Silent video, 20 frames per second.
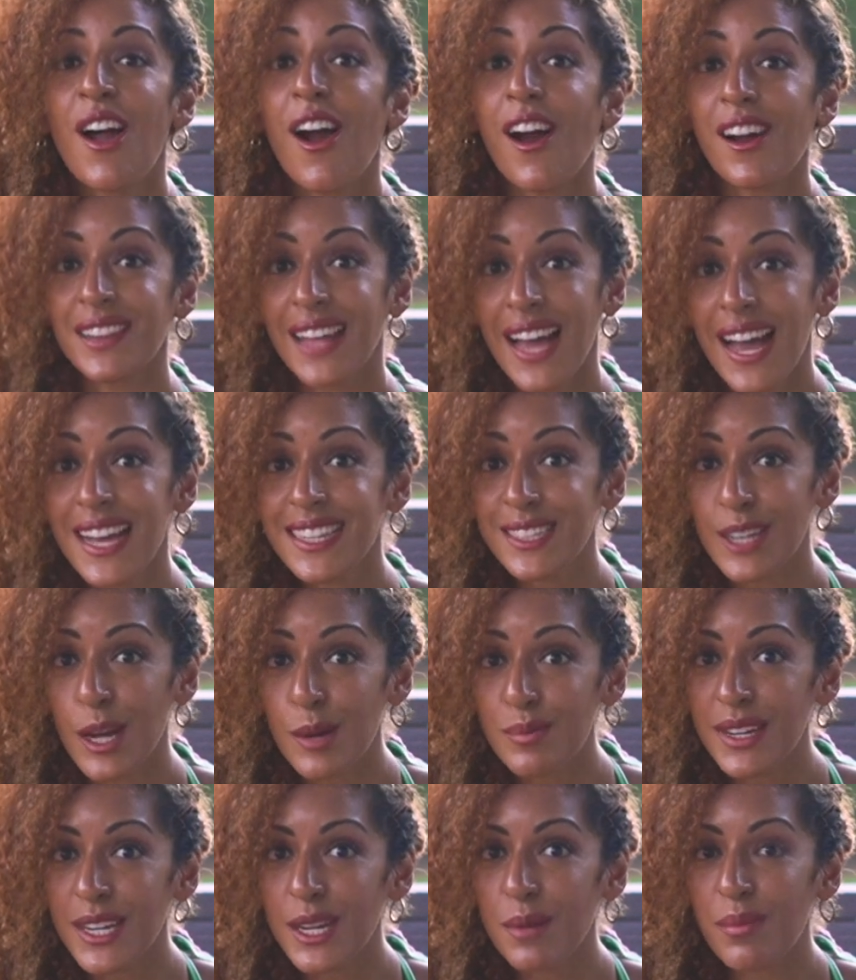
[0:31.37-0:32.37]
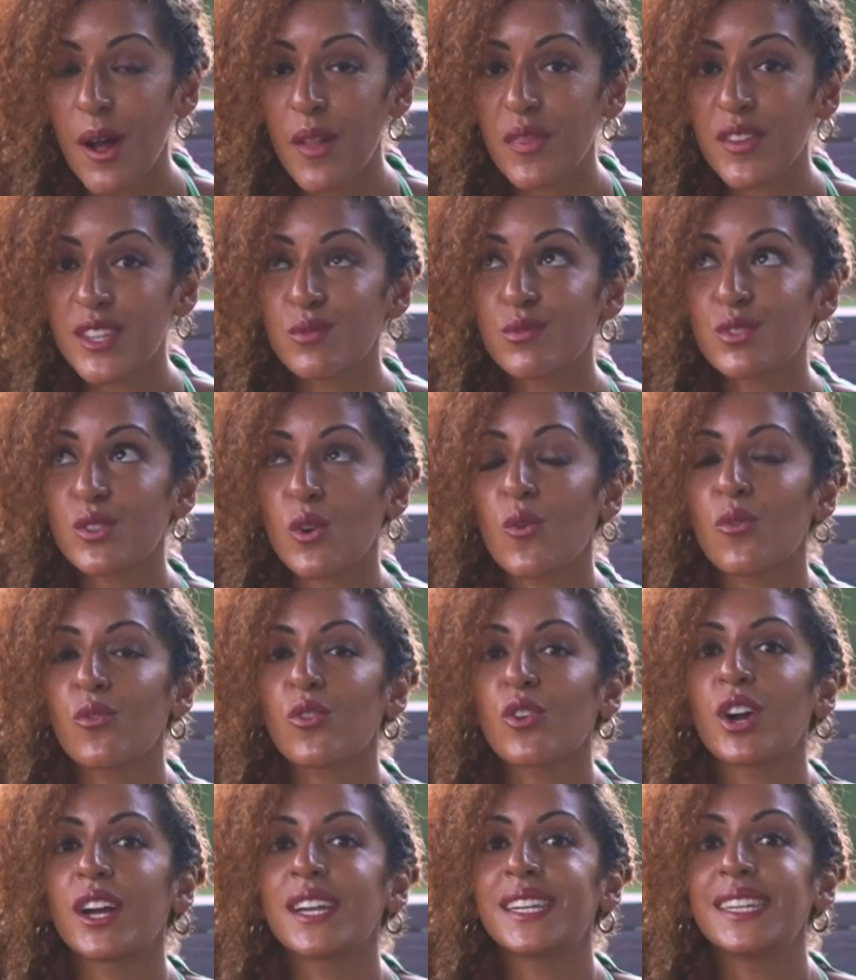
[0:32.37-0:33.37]
Our last update about this was
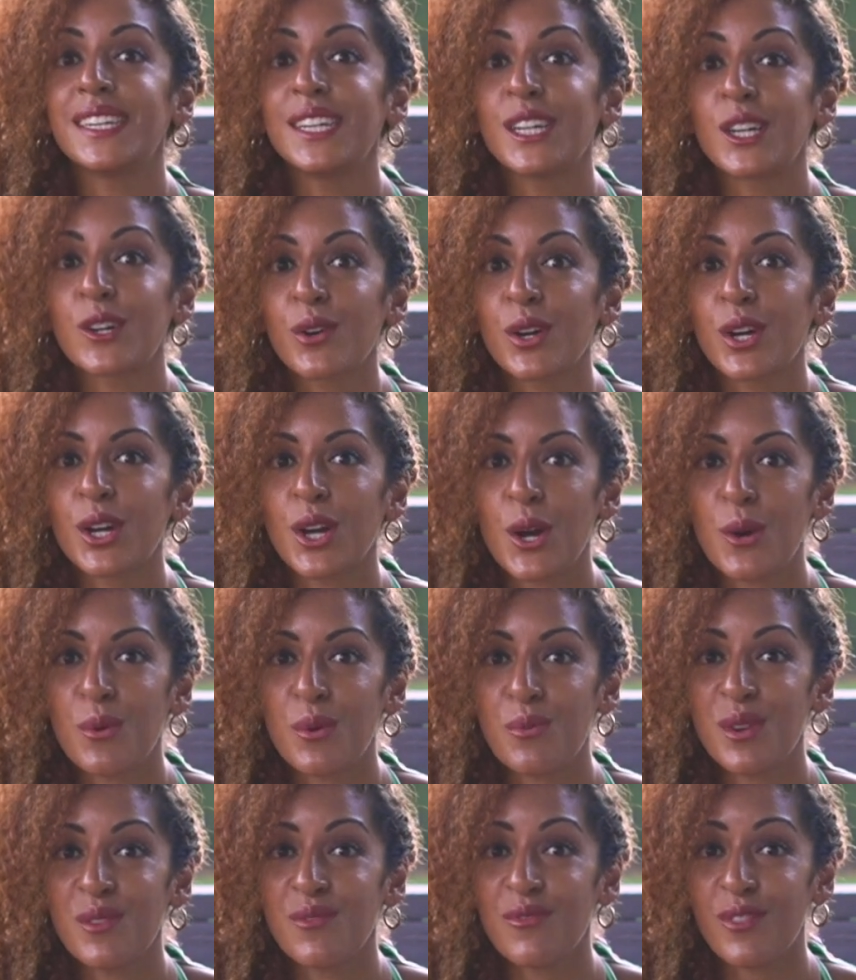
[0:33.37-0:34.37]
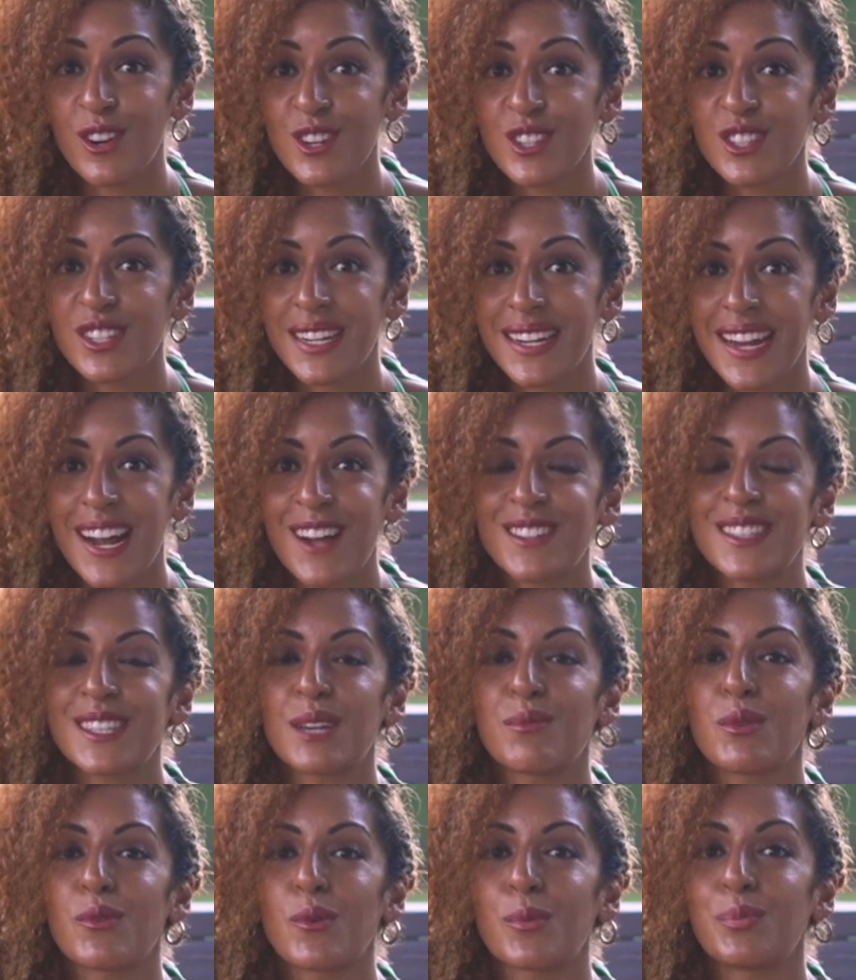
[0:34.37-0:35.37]
over a year ago when we first announced
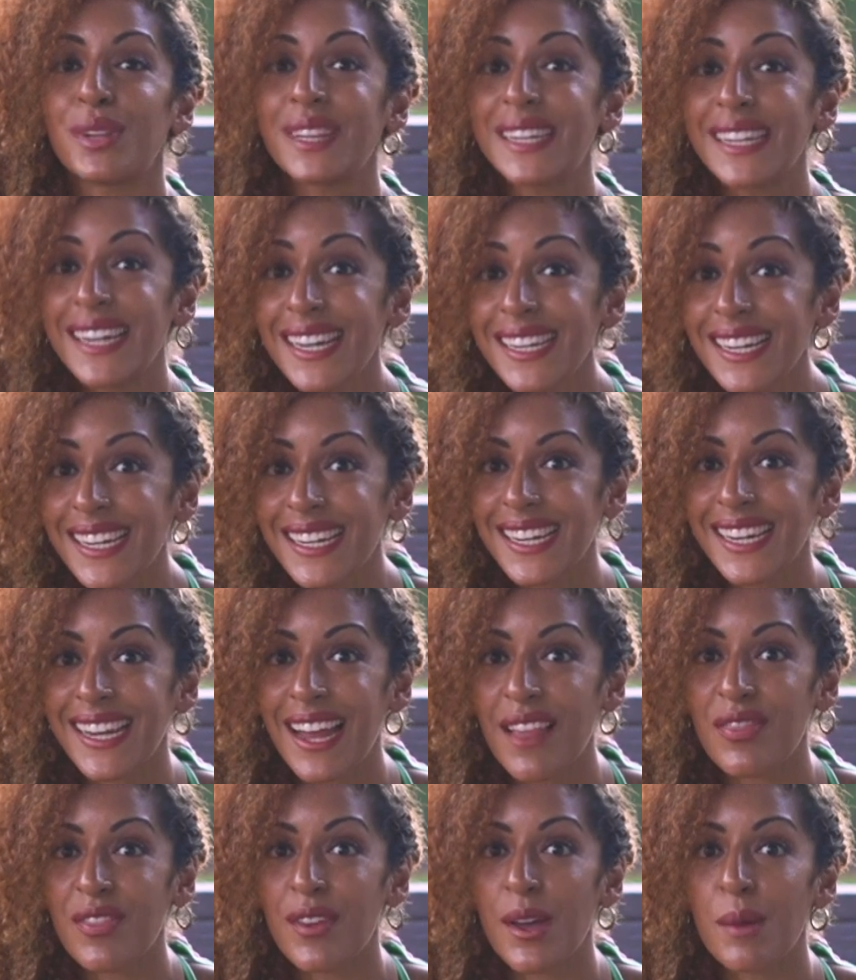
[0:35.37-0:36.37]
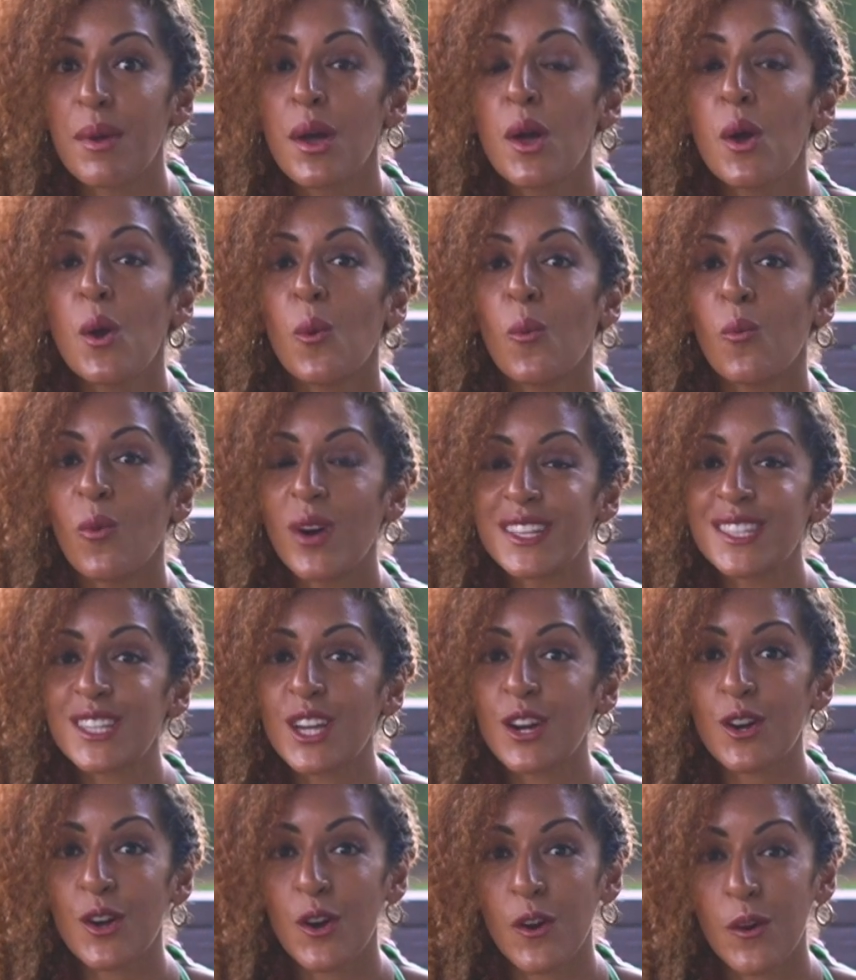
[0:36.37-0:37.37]
that we were planning to get them once
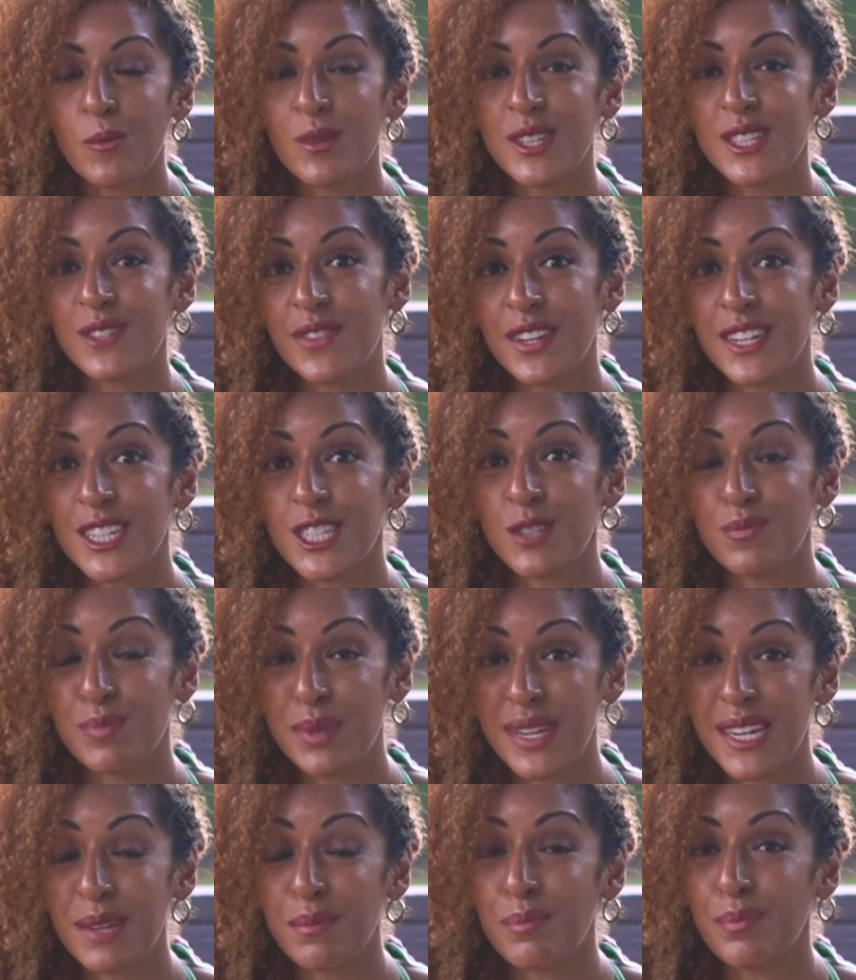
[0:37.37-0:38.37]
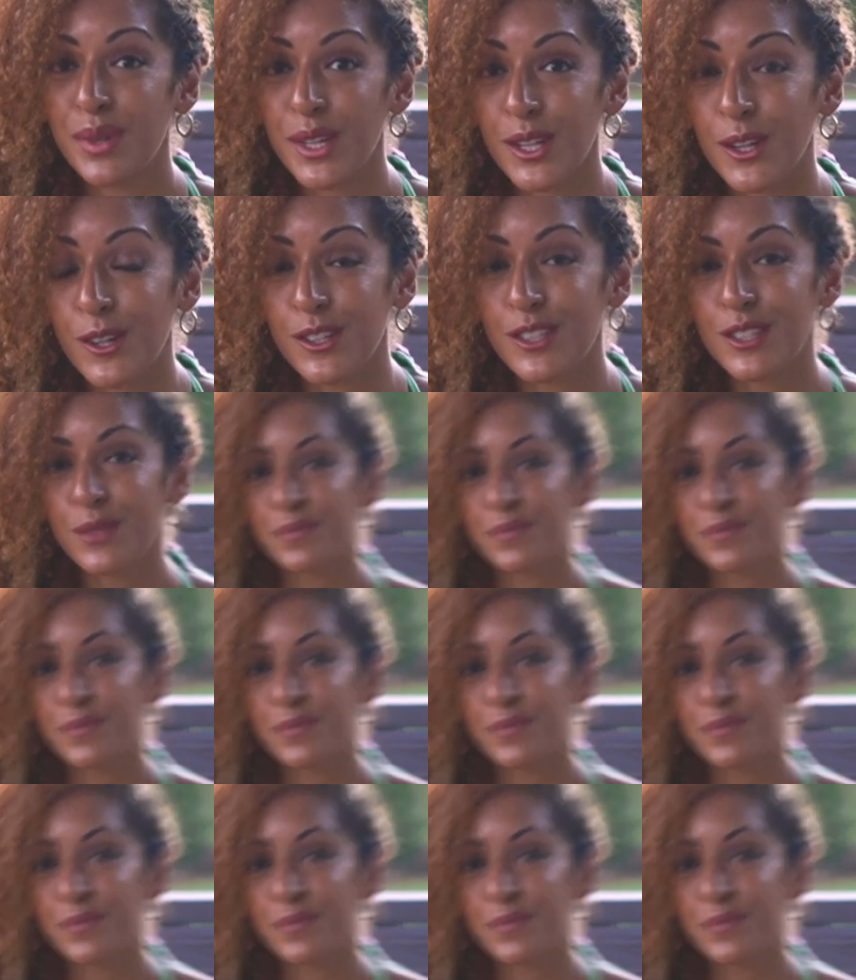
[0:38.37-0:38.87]
our home was finished being built.